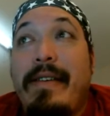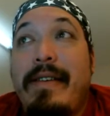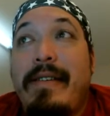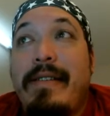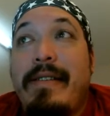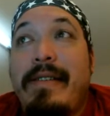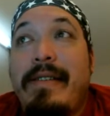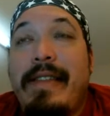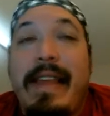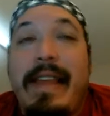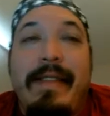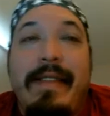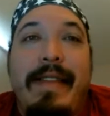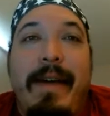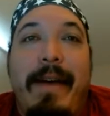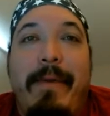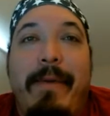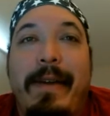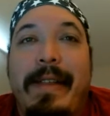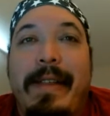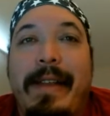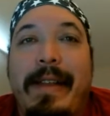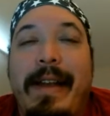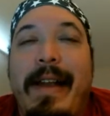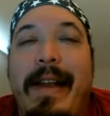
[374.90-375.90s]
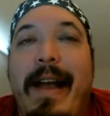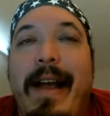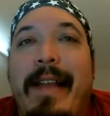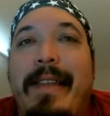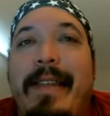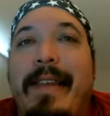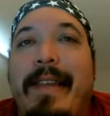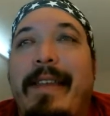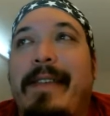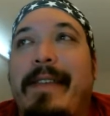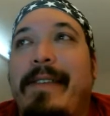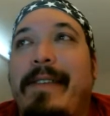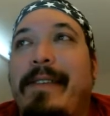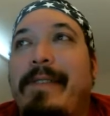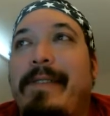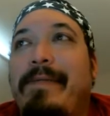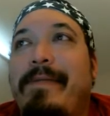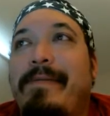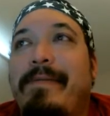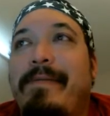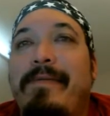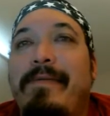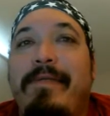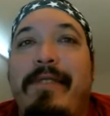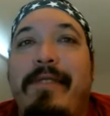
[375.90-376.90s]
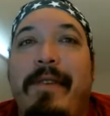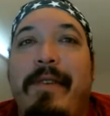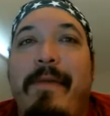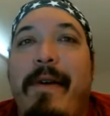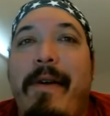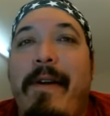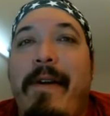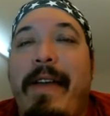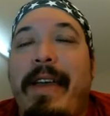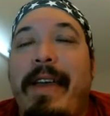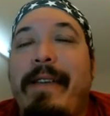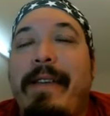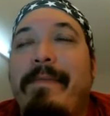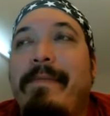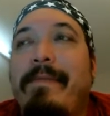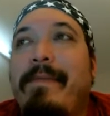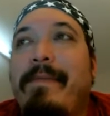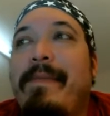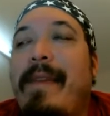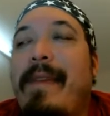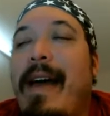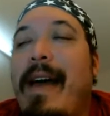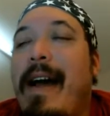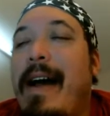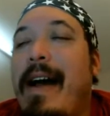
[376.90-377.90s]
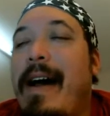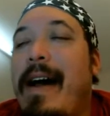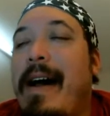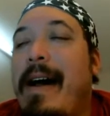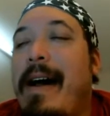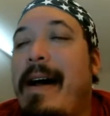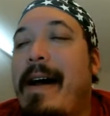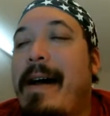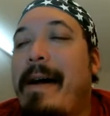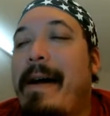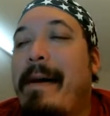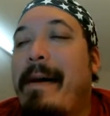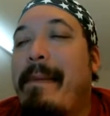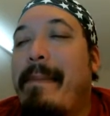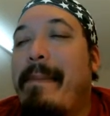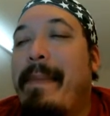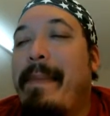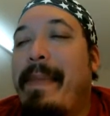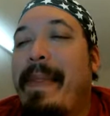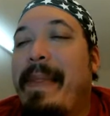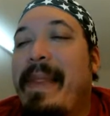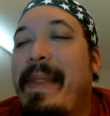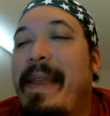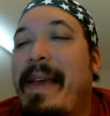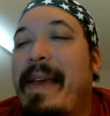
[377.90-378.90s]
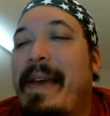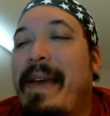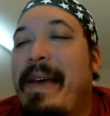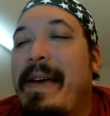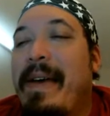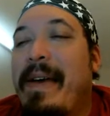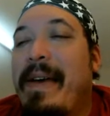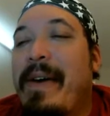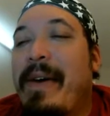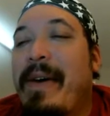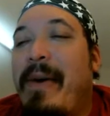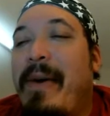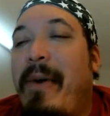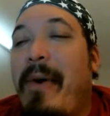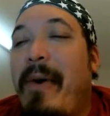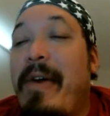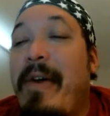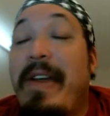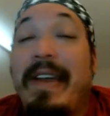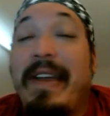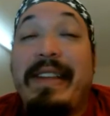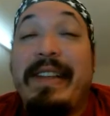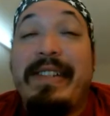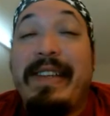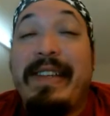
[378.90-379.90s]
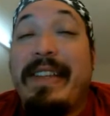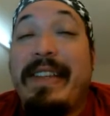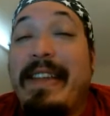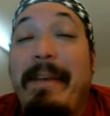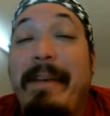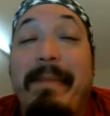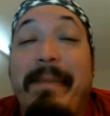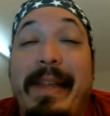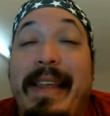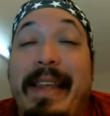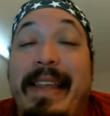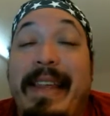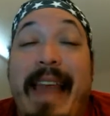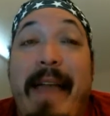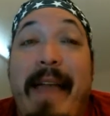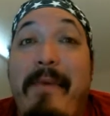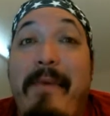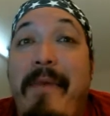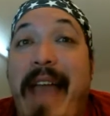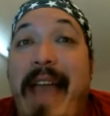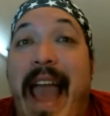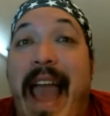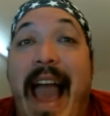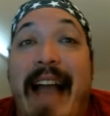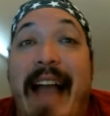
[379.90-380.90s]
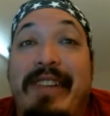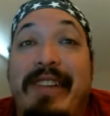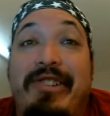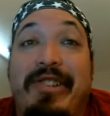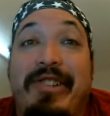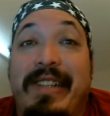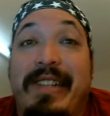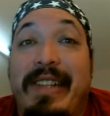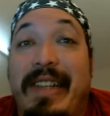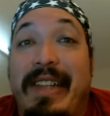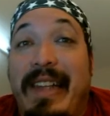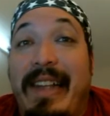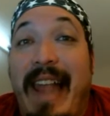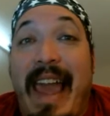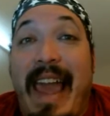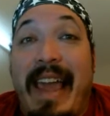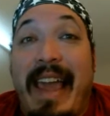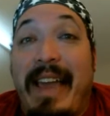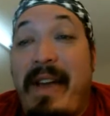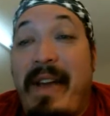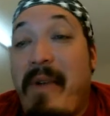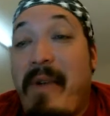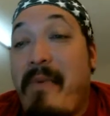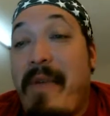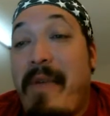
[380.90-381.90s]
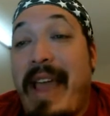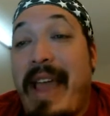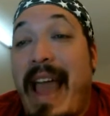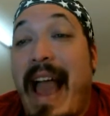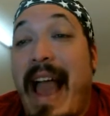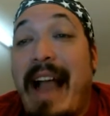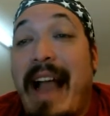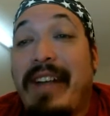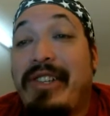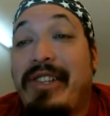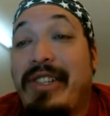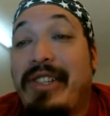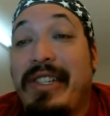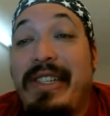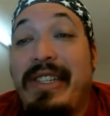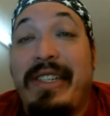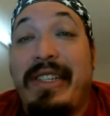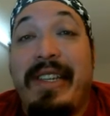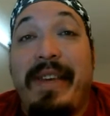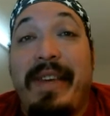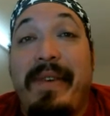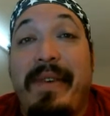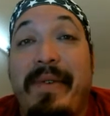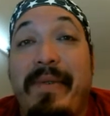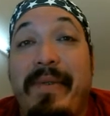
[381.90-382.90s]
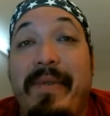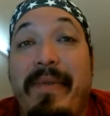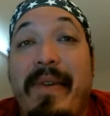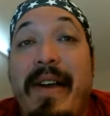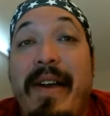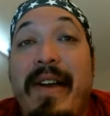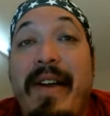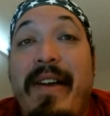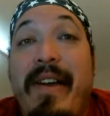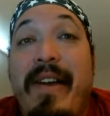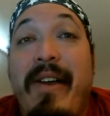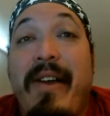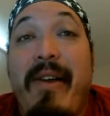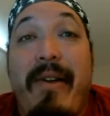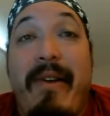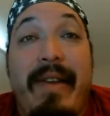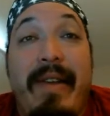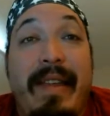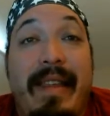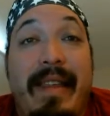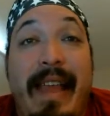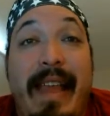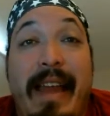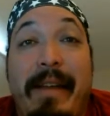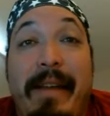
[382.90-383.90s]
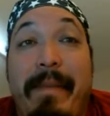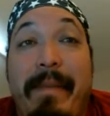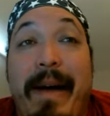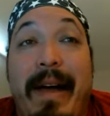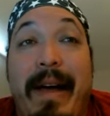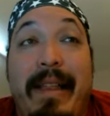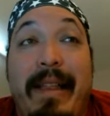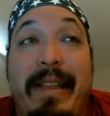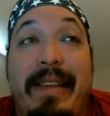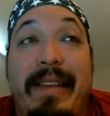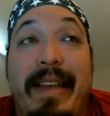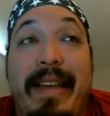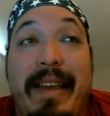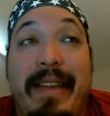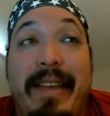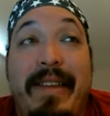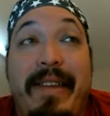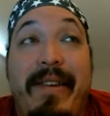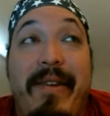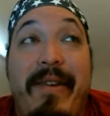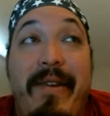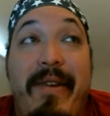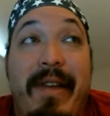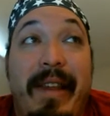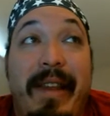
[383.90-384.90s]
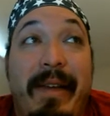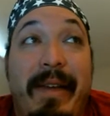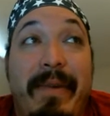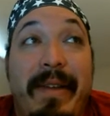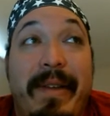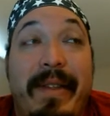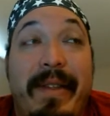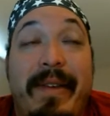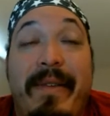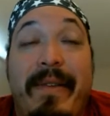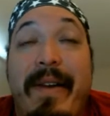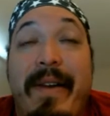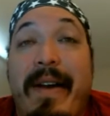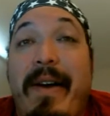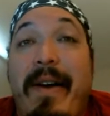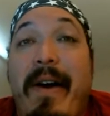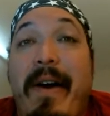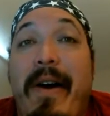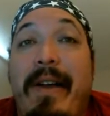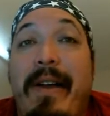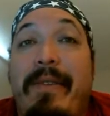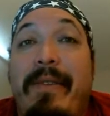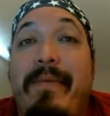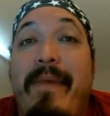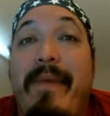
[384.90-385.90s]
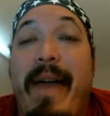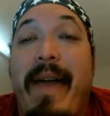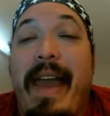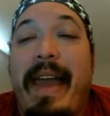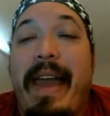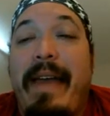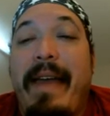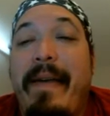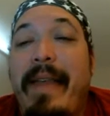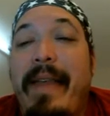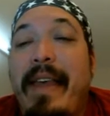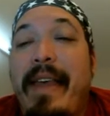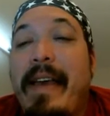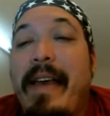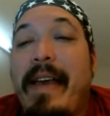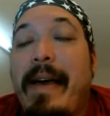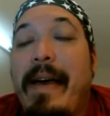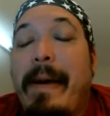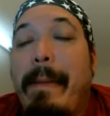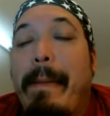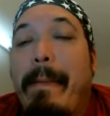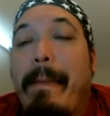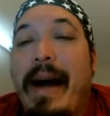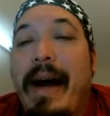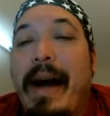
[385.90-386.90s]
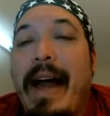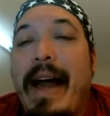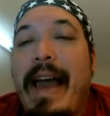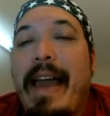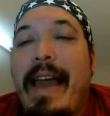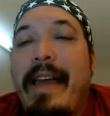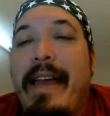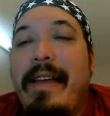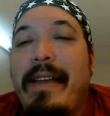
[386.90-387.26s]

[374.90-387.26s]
That wasn't a Nazi salute. Don't worry. Or you could just simply say reaction, like a reaction to current state of politics, currently what's going on, right? But